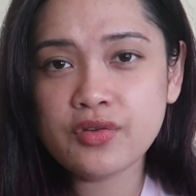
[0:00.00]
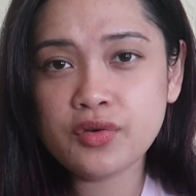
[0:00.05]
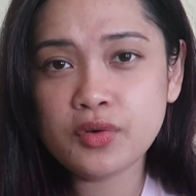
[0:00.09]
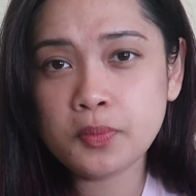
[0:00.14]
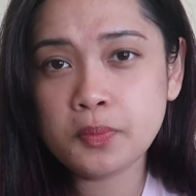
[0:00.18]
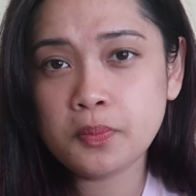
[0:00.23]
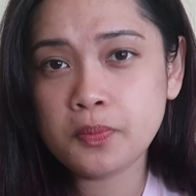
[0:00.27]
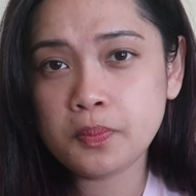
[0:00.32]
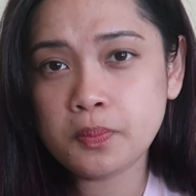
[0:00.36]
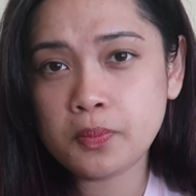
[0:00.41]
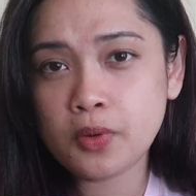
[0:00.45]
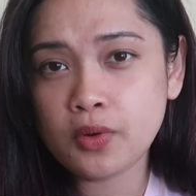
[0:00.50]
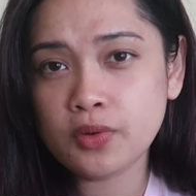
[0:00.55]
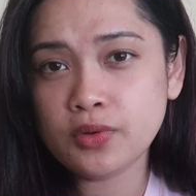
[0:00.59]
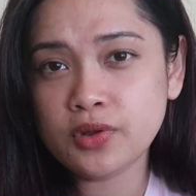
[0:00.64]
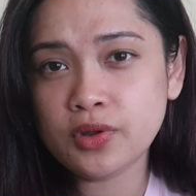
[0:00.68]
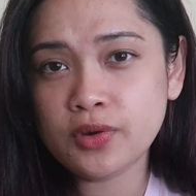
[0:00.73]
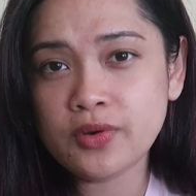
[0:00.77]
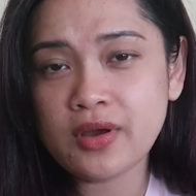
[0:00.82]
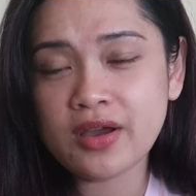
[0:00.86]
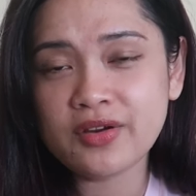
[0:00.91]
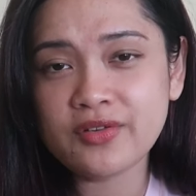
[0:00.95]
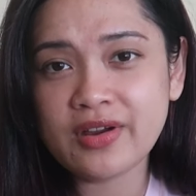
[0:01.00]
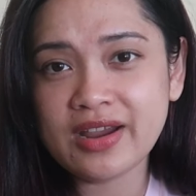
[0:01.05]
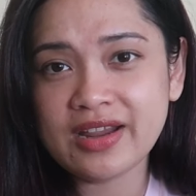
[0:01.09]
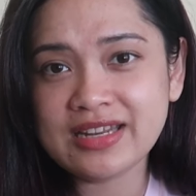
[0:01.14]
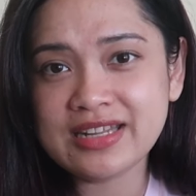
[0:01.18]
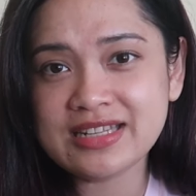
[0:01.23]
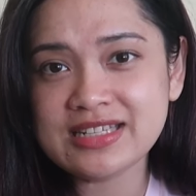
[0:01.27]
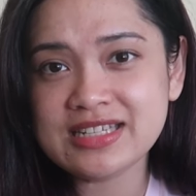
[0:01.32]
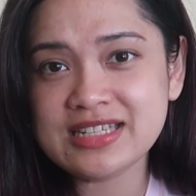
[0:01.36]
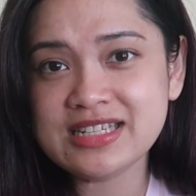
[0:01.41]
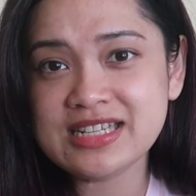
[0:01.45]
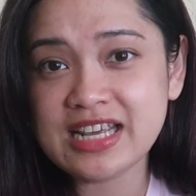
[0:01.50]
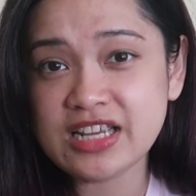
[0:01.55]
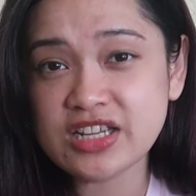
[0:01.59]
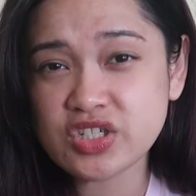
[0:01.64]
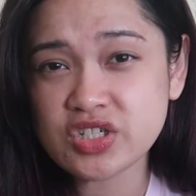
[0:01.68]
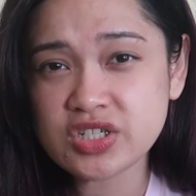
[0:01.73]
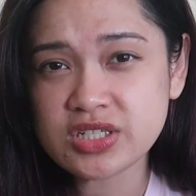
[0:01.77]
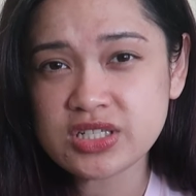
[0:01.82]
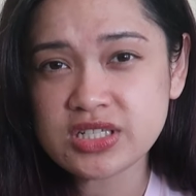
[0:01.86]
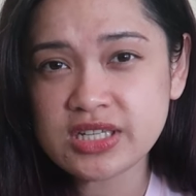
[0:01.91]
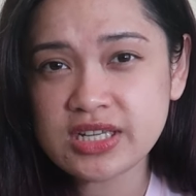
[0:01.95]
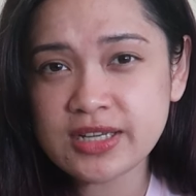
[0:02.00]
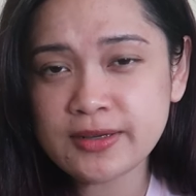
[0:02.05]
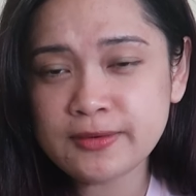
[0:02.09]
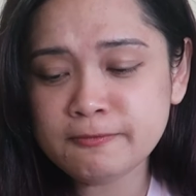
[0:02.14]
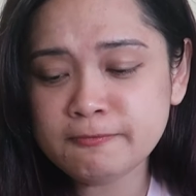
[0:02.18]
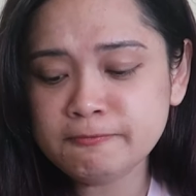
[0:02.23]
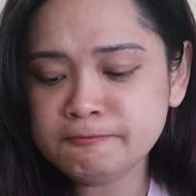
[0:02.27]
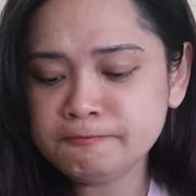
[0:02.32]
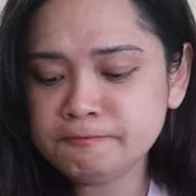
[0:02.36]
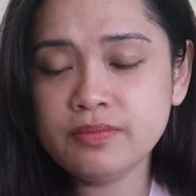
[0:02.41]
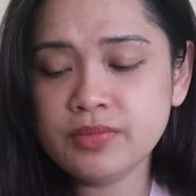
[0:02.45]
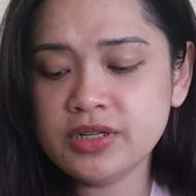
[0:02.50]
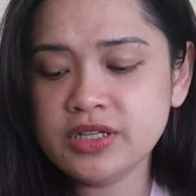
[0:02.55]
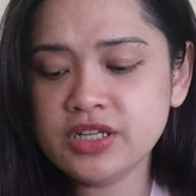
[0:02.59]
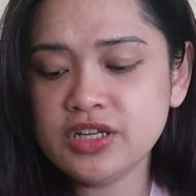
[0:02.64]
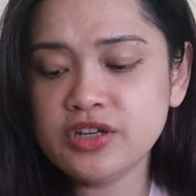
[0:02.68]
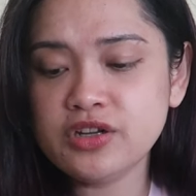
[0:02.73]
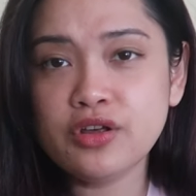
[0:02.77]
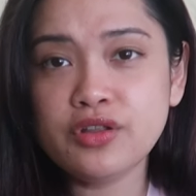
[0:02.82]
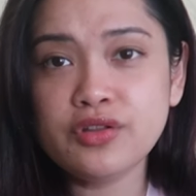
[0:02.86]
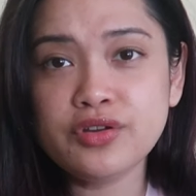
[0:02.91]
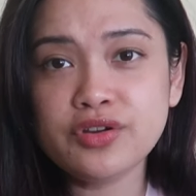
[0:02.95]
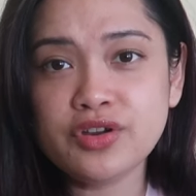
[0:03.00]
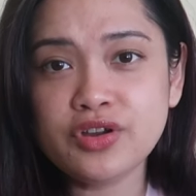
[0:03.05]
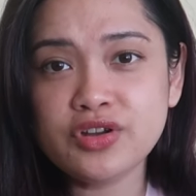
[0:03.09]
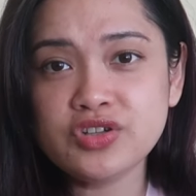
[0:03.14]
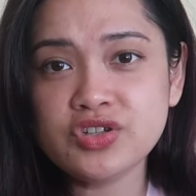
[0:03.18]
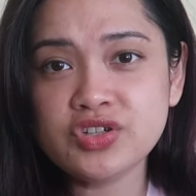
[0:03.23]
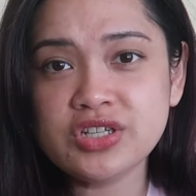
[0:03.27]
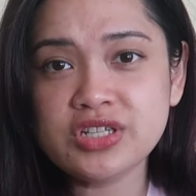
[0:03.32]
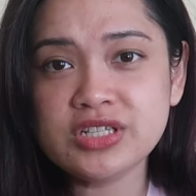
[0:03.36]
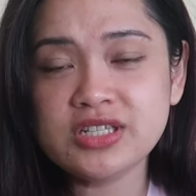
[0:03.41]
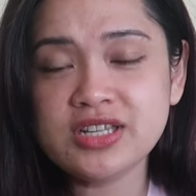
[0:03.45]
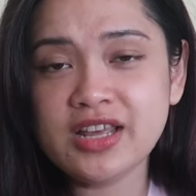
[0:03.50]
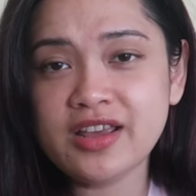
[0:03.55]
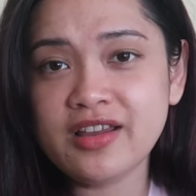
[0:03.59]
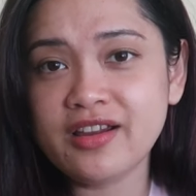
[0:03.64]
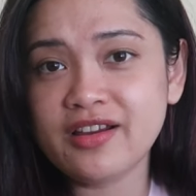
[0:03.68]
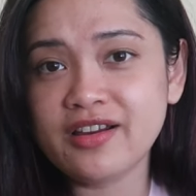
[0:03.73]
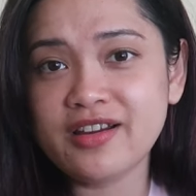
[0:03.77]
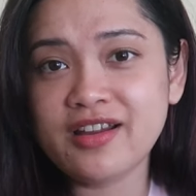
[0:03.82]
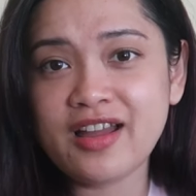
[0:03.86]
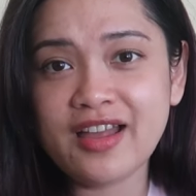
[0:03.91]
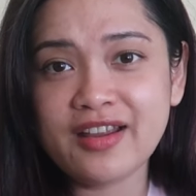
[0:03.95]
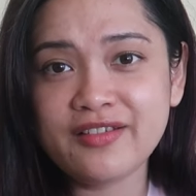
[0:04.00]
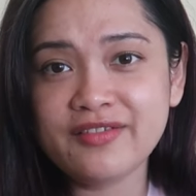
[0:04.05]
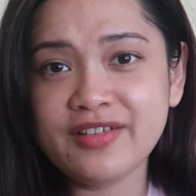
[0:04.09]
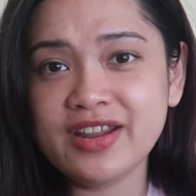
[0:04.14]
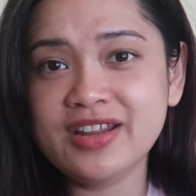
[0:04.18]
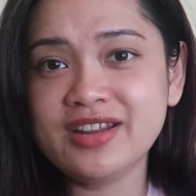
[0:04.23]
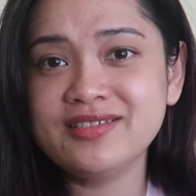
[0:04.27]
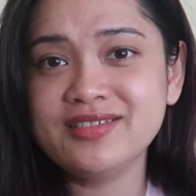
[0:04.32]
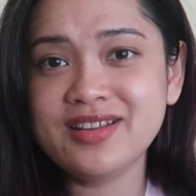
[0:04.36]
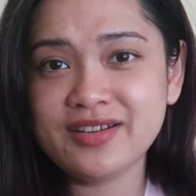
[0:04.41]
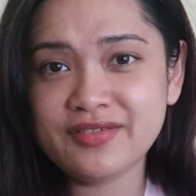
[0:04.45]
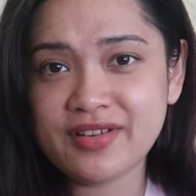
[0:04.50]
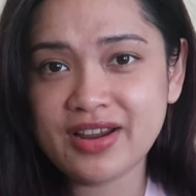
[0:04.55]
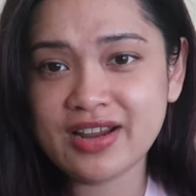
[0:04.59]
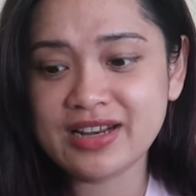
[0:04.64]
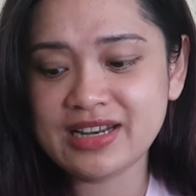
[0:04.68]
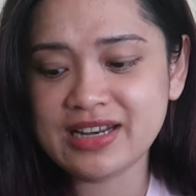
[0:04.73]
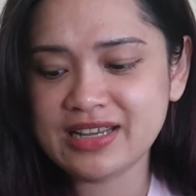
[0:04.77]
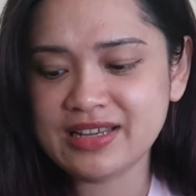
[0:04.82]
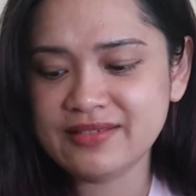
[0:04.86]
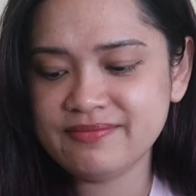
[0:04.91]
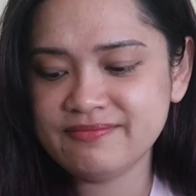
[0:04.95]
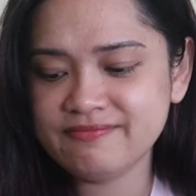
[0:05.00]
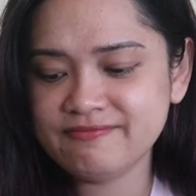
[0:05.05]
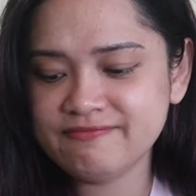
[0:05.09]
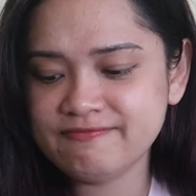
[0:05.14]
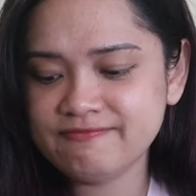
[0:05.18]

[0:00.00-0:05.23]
through POLO accredited agency, but in other countries, they are hiring directly.